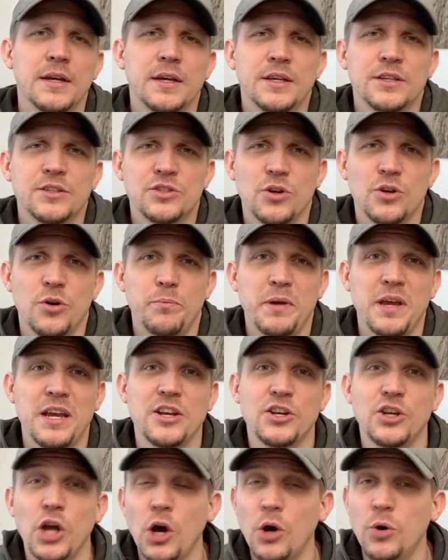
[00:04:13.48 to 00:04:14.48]
So
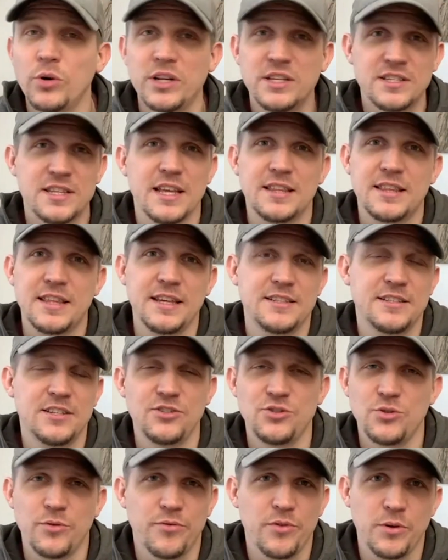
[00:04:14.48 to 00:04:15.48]
being known is that they send
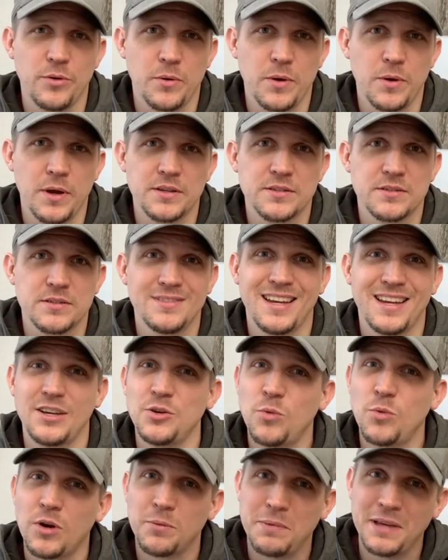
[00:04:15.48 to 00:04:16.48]
you a friend request. Now you
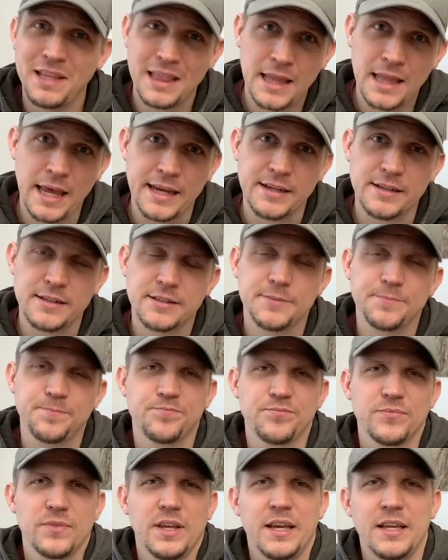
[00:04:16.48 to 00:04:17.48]
want to be liked.
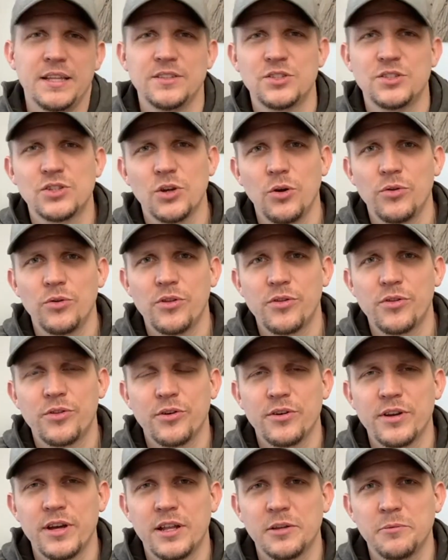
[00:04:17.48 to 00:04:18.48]
And so the
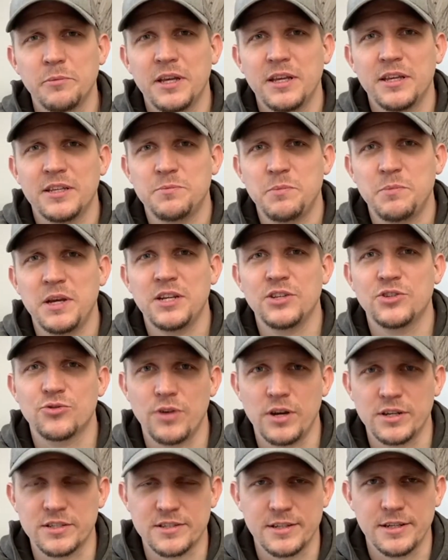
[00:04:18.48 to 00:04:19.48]
third element is being
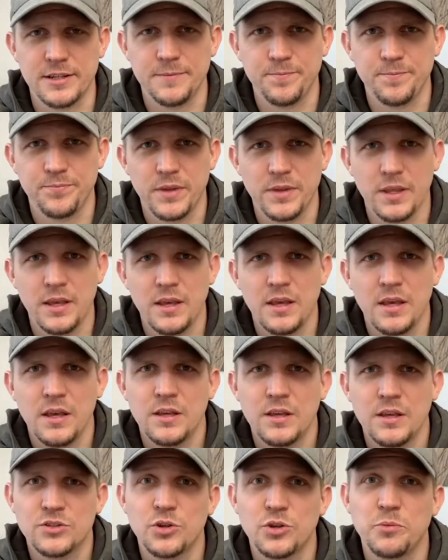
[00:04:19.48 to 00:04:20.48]
trusted.
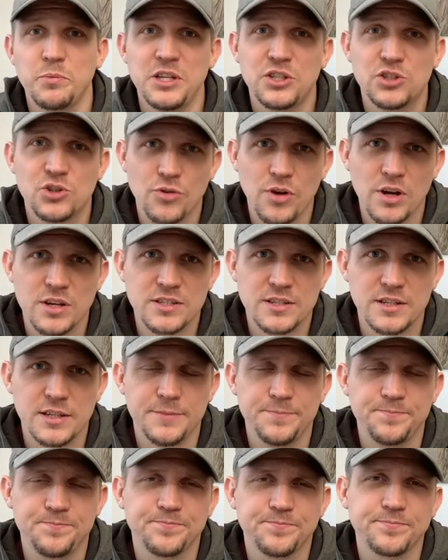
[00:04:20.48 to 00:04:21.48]
So to be trusted,
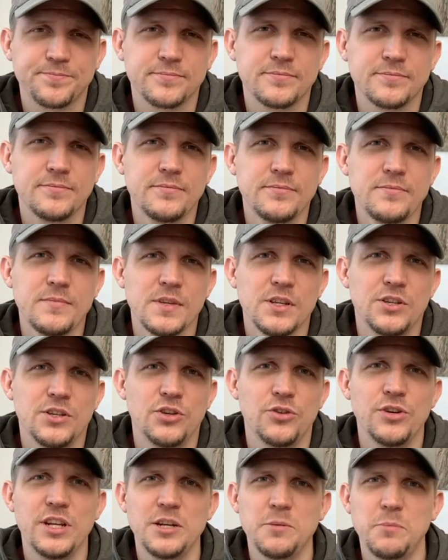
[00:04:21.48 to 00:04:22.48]
you
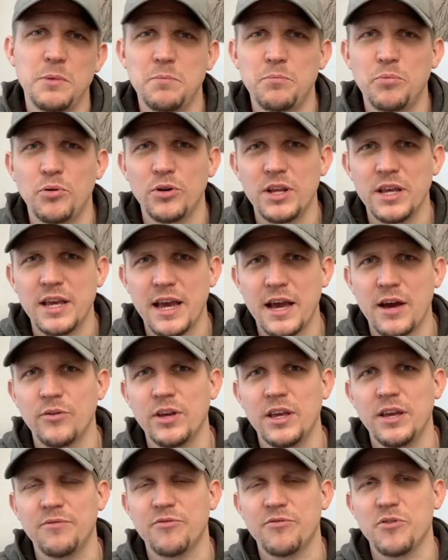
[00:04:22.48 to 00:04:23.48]
need to be putting out
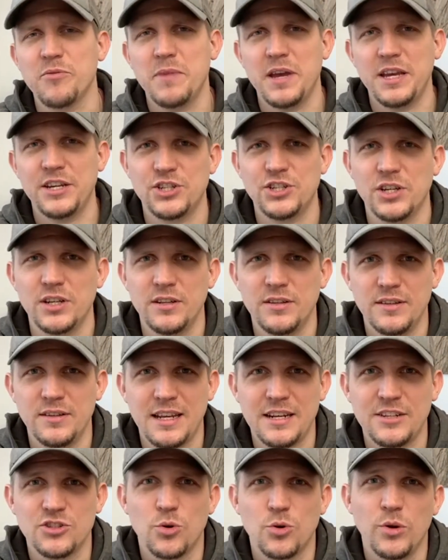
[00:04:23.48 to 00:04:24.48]
information that
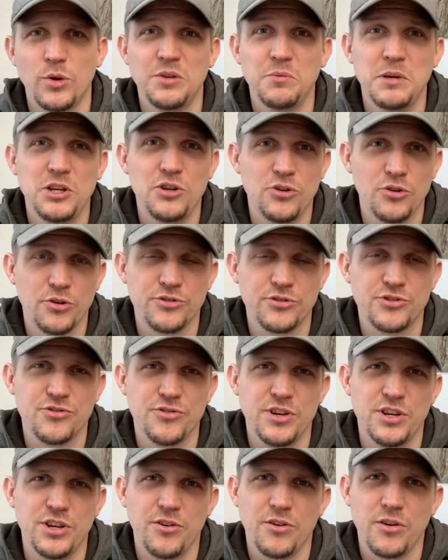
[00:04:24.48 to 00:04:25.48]
is going to be
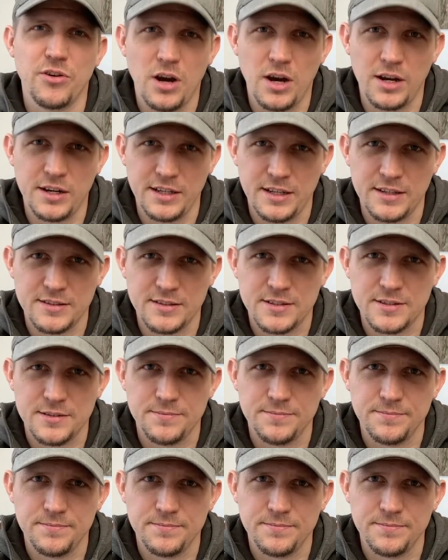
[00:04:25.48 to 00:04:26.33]
nurturing your audience.